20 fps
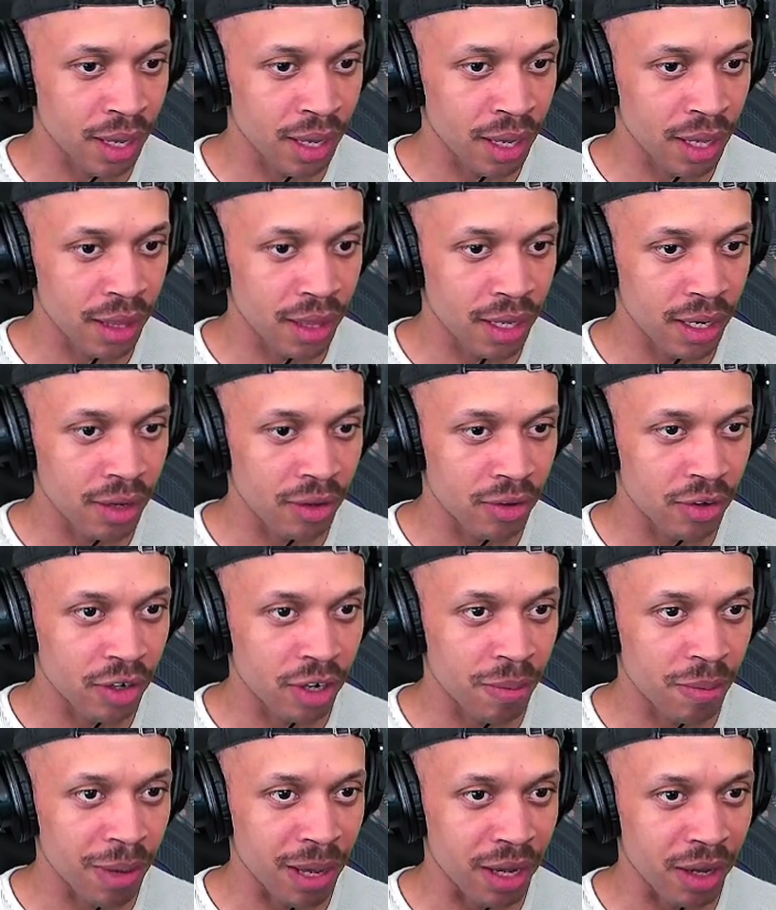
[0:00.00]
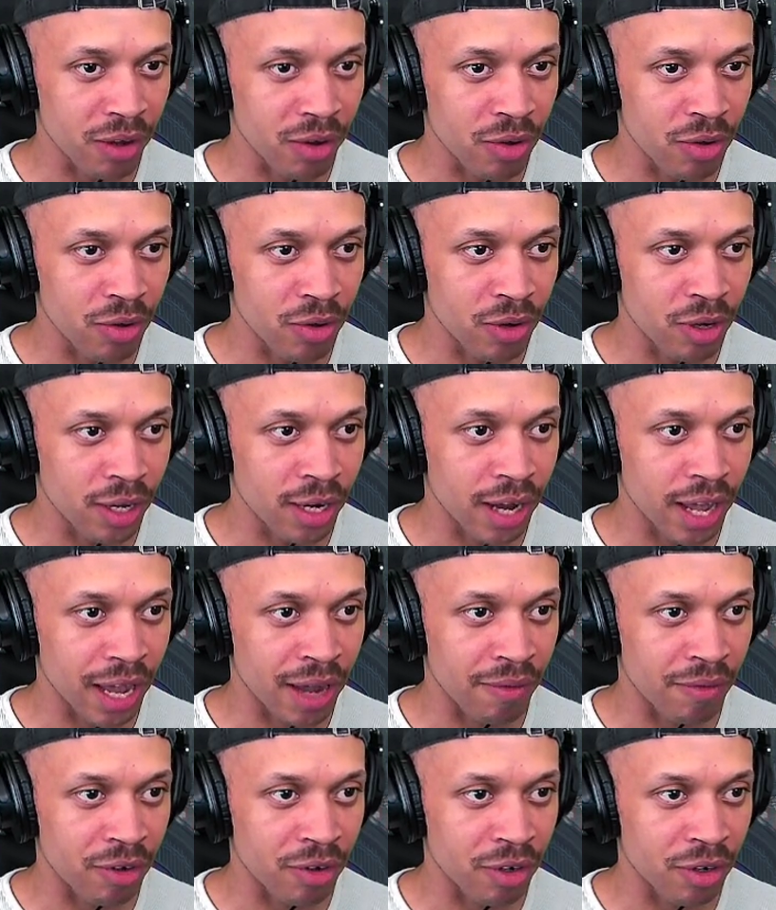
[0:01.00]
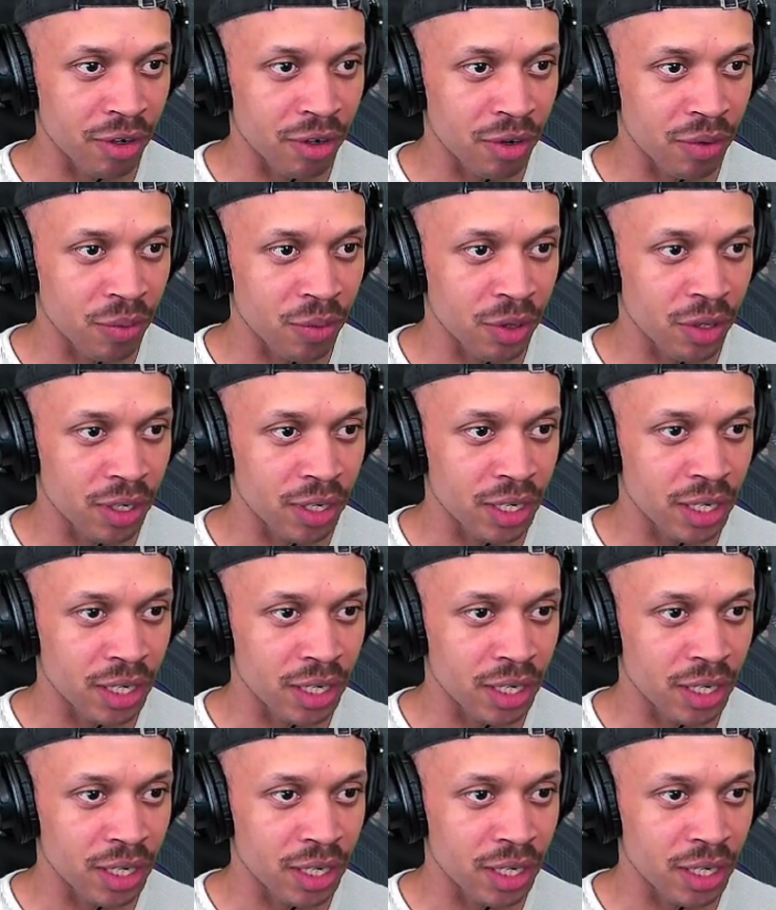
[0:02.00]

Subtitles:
Then I'll turn it back on after we're